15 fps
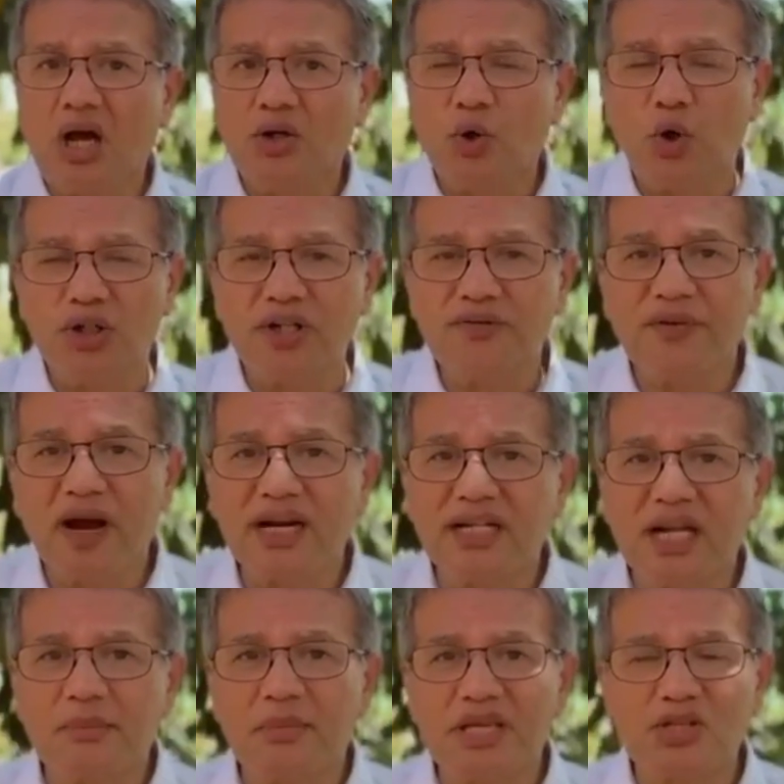notified
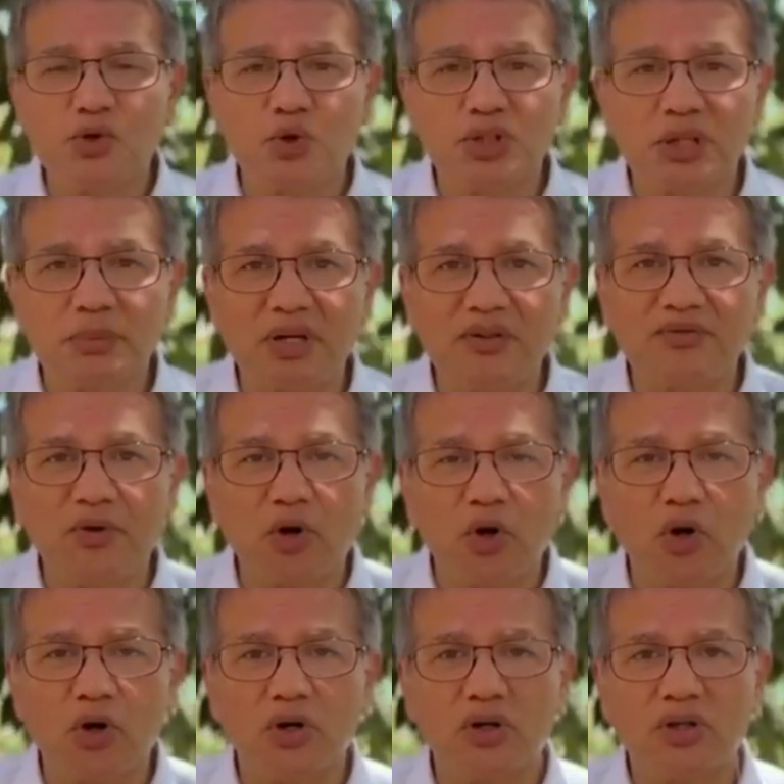them as suitable
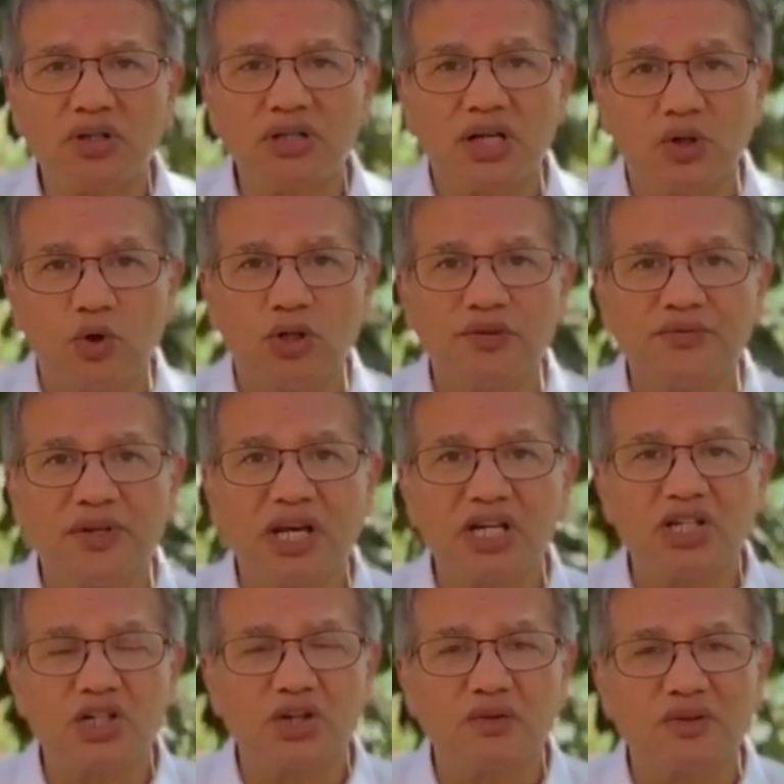for the
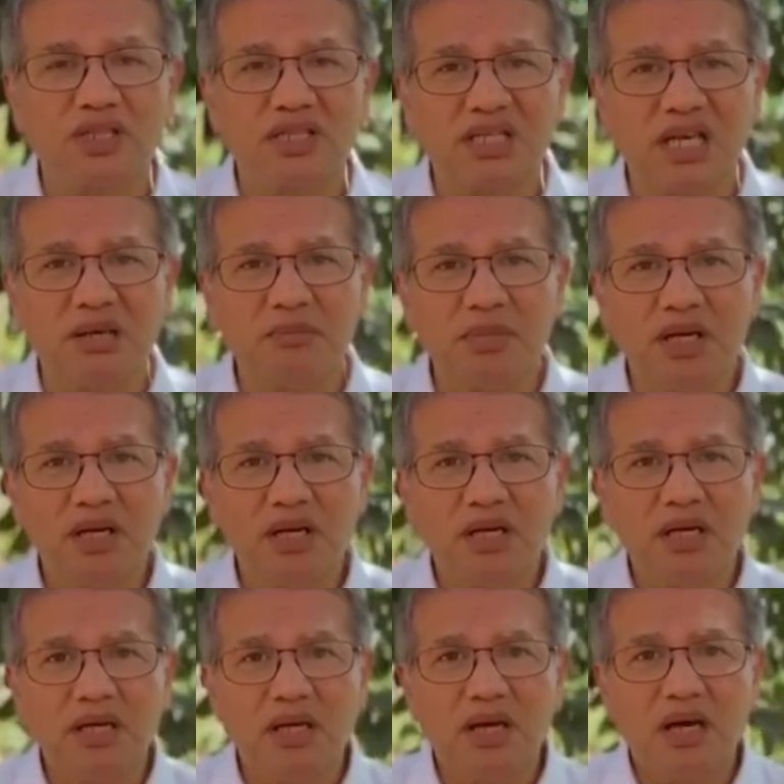notification of the scheme,
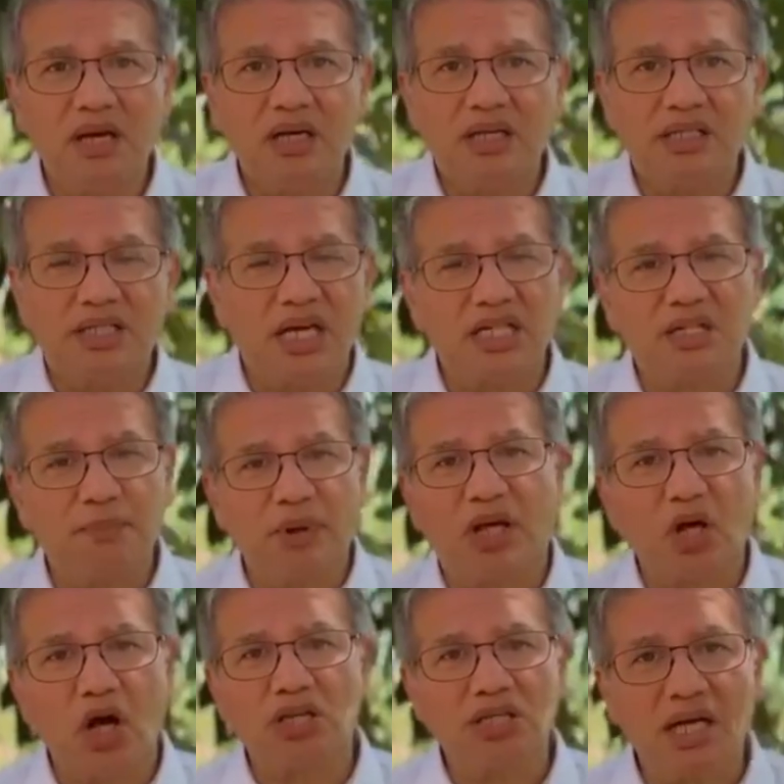just
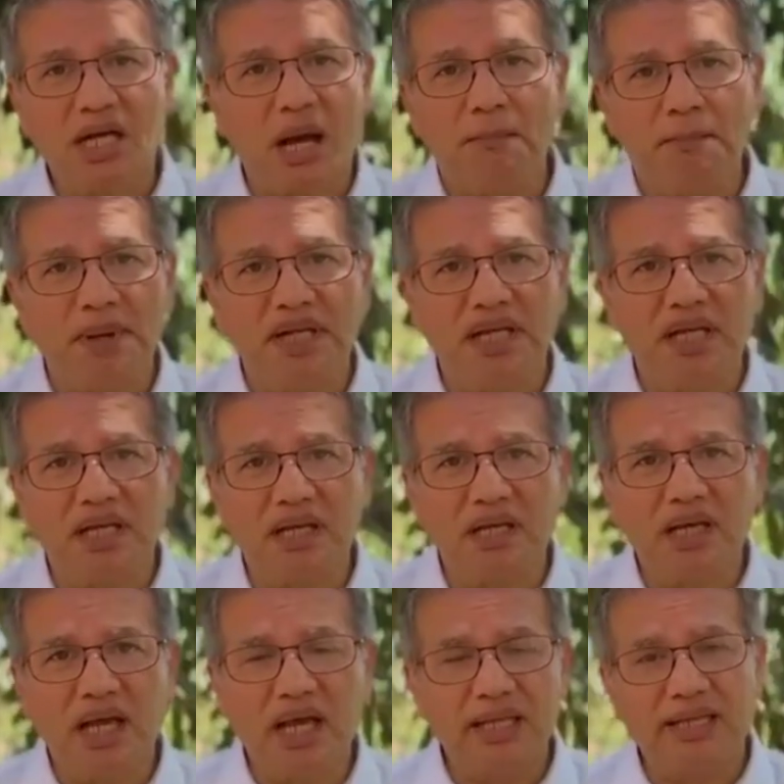because a company,
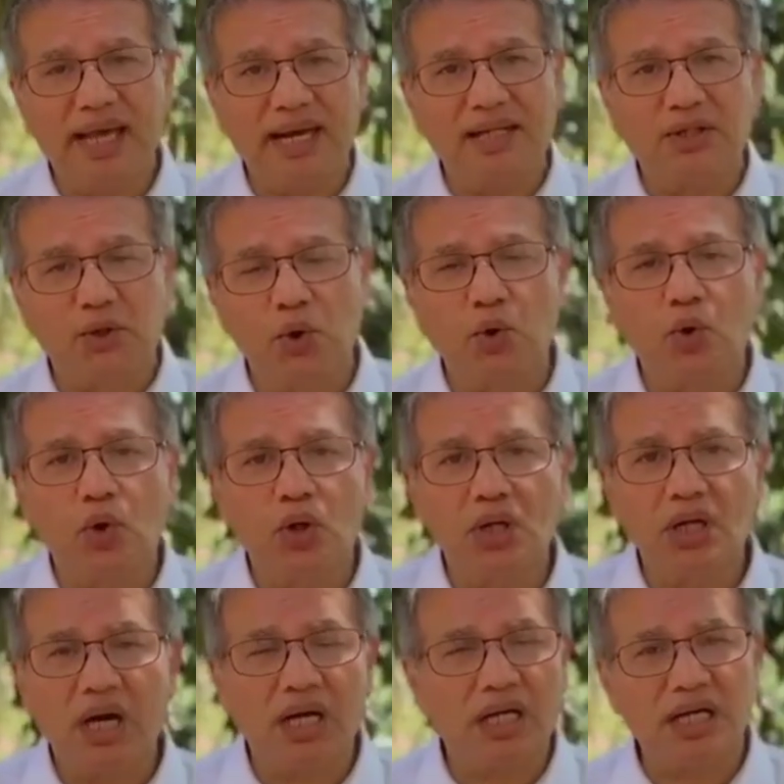and that too
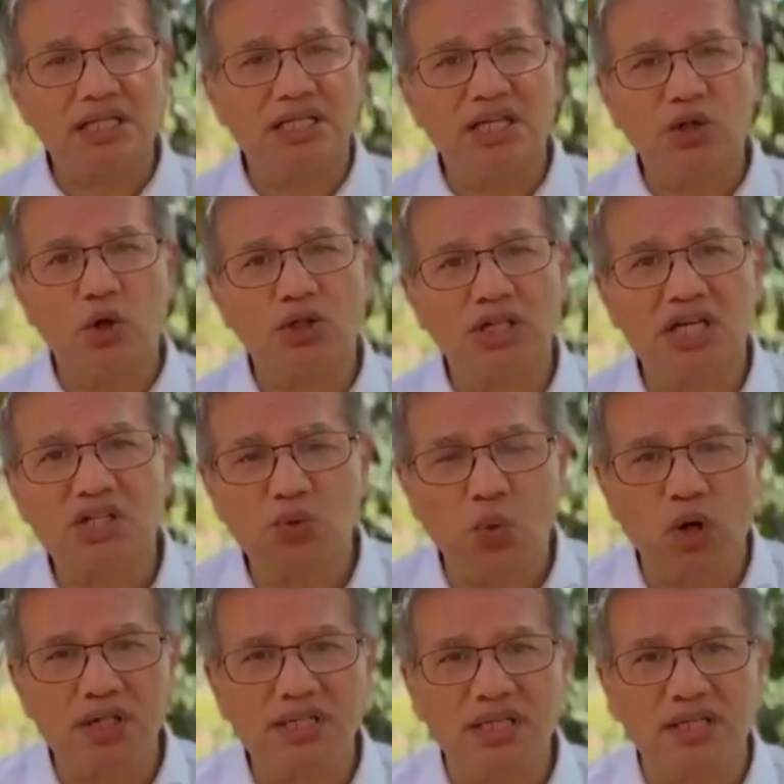a casino, just
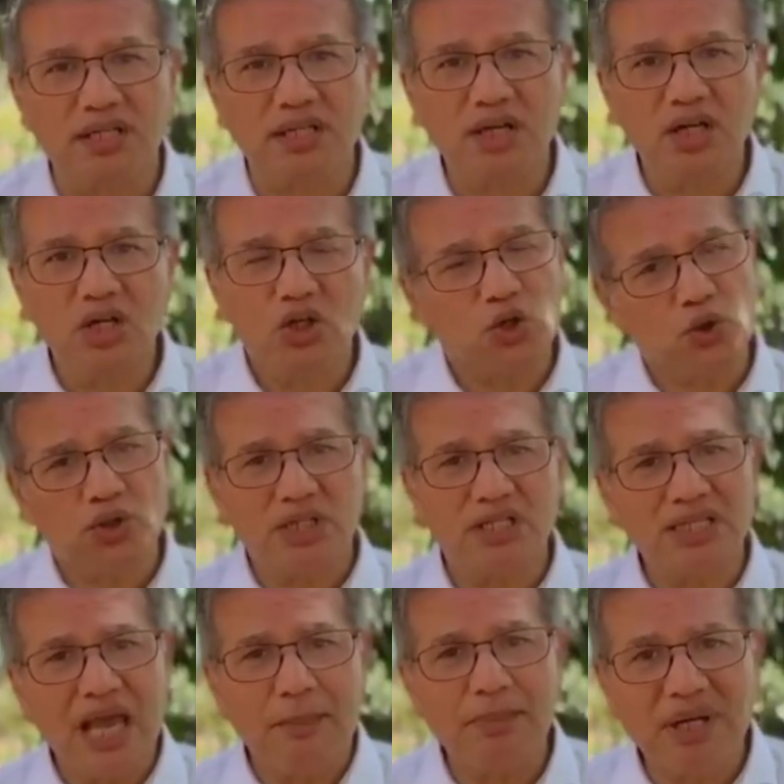wants it, you
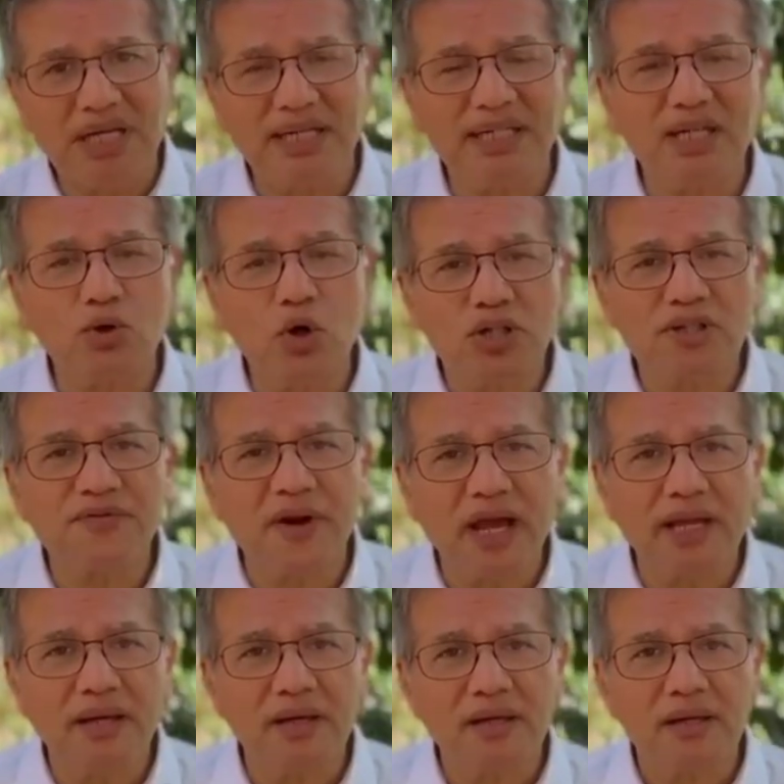just happily
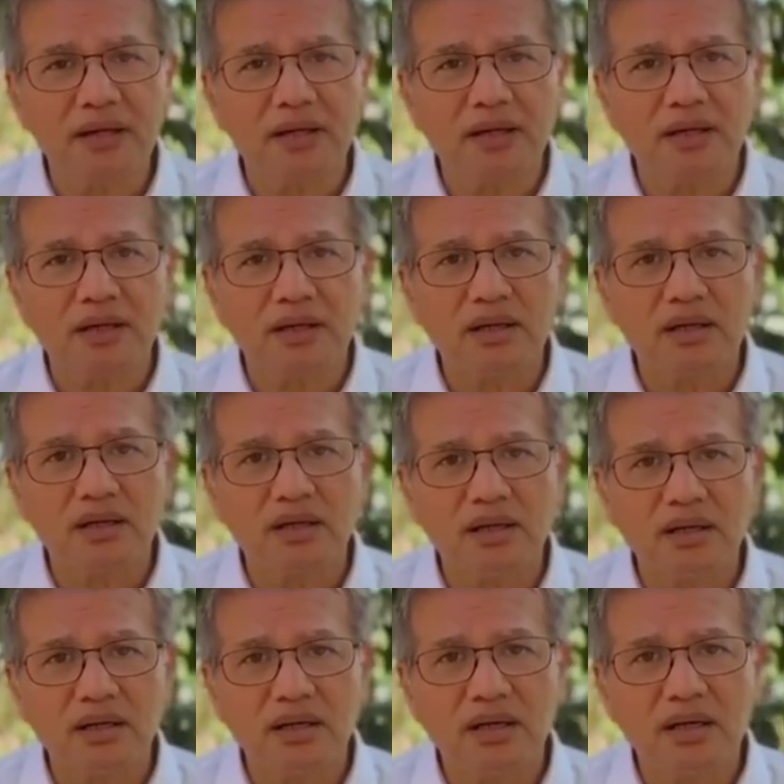denotify?
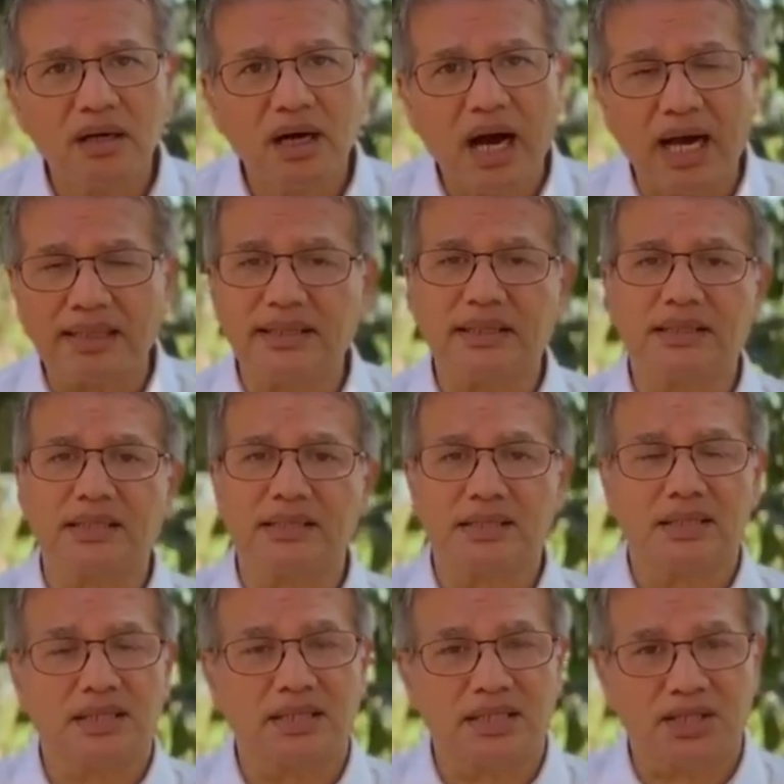I think this
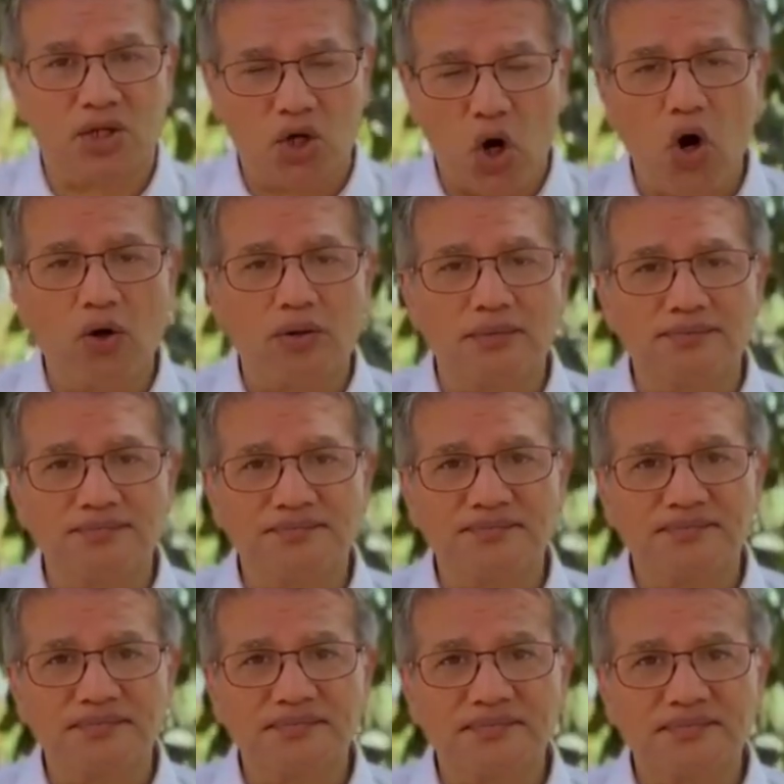is wrong.
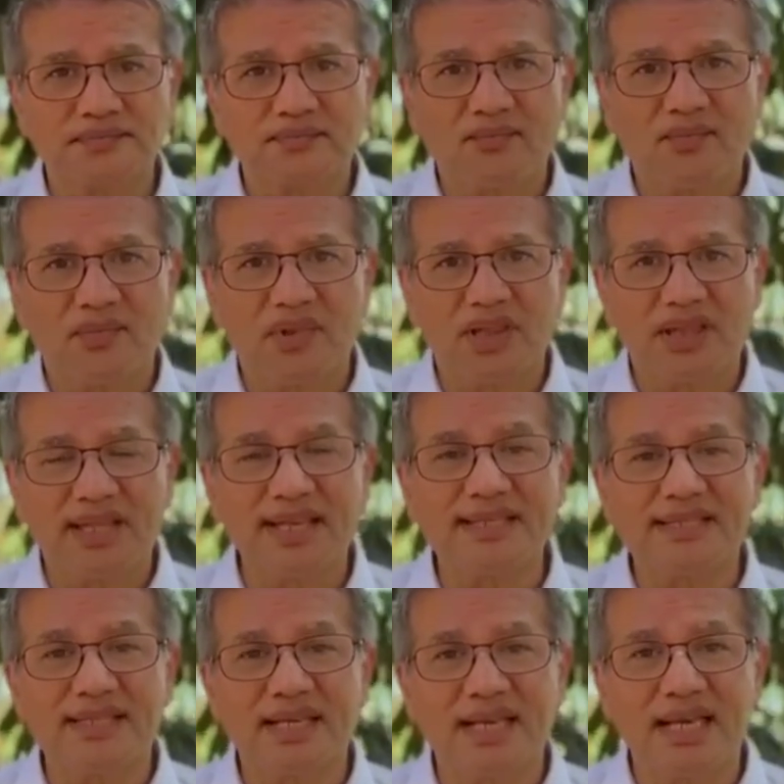
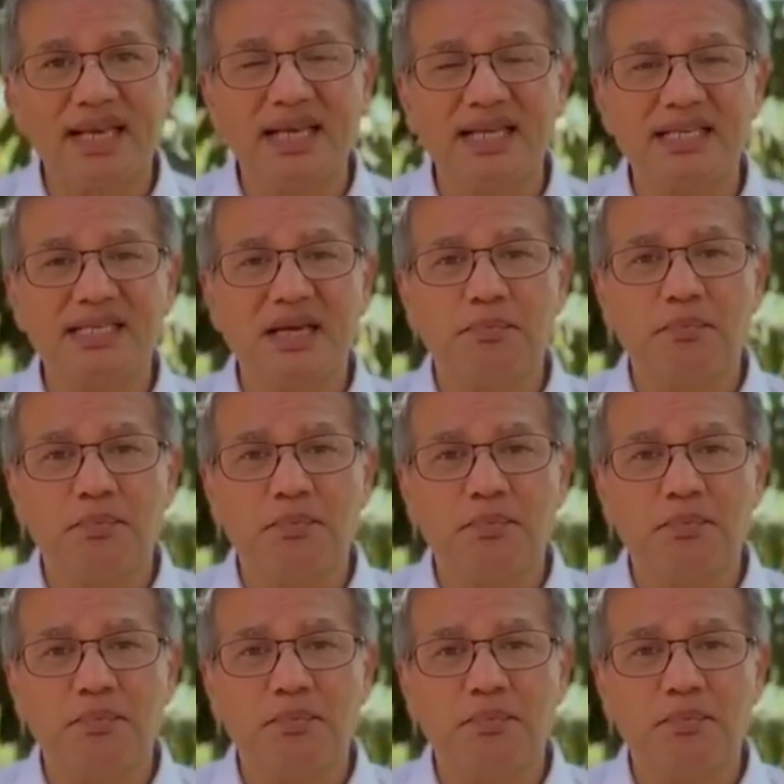This is a